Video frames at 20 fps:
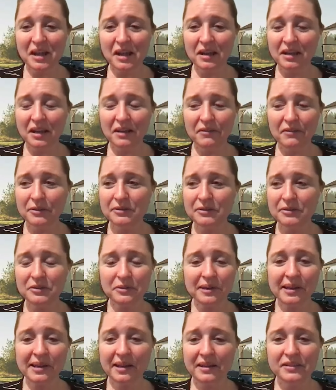I love those
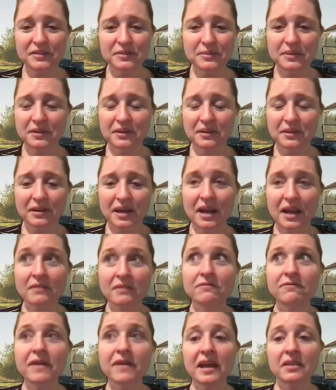storylines with her
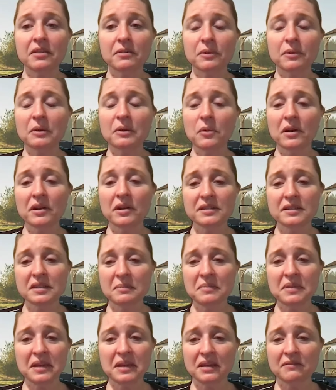and Faith. Yeah. We want
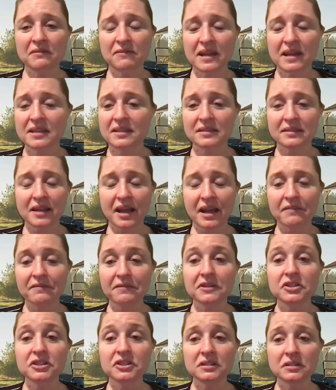something in Faith's life
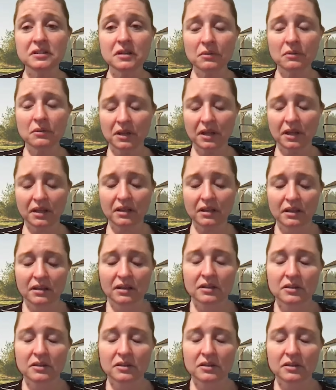because she's lonely.